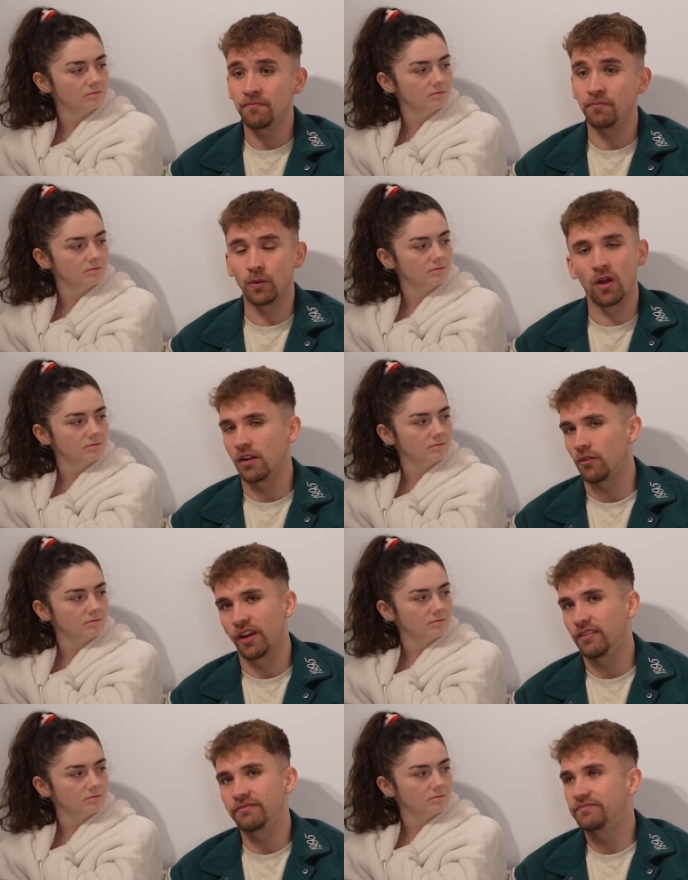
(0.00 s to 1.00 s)
Speaker 1: but it weren't
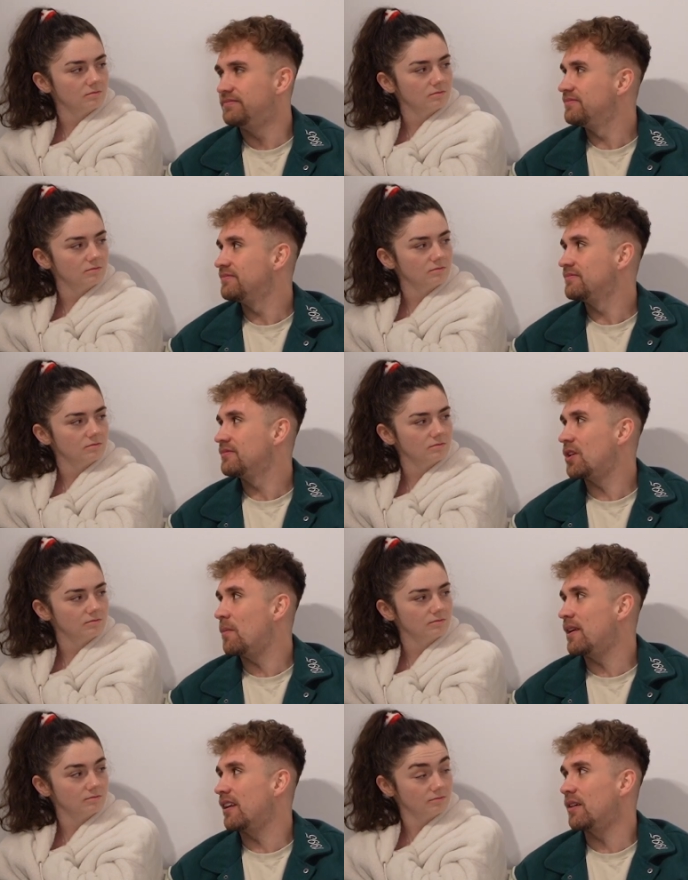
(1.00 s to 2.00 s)
great. Do you know
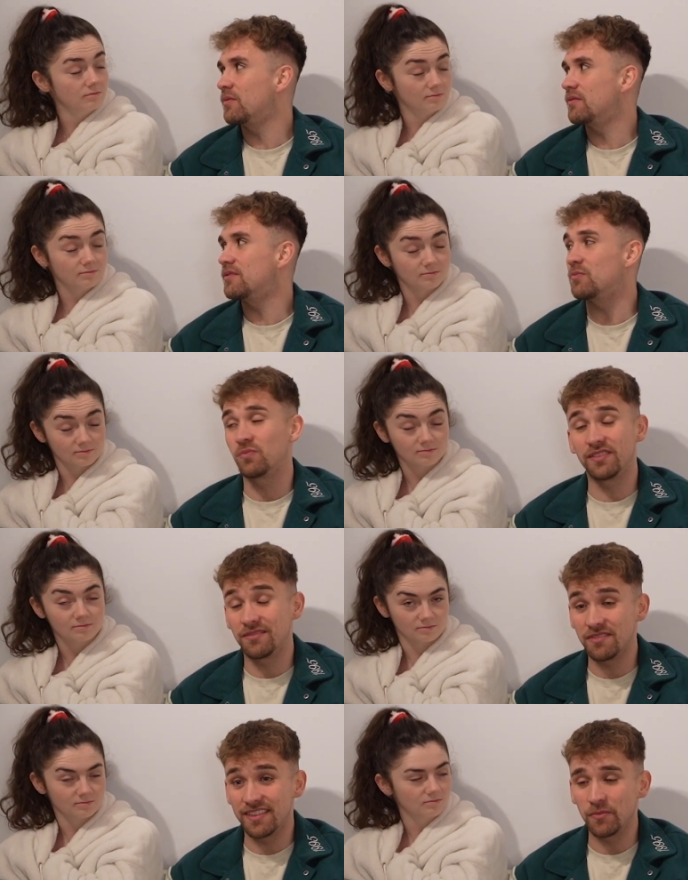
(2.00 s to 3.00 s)
what I mean? Like,
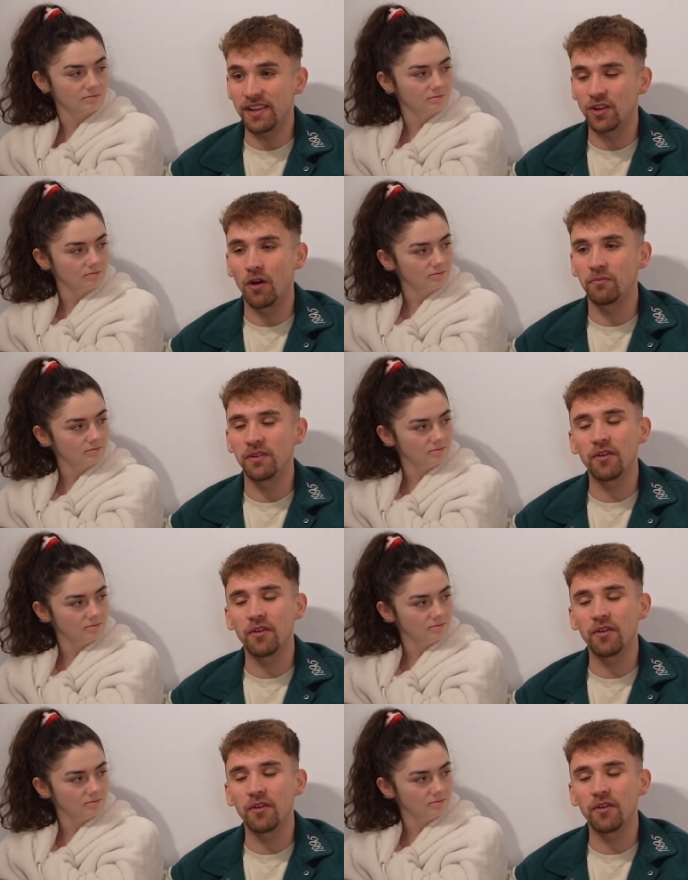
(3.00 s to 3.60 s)
we got we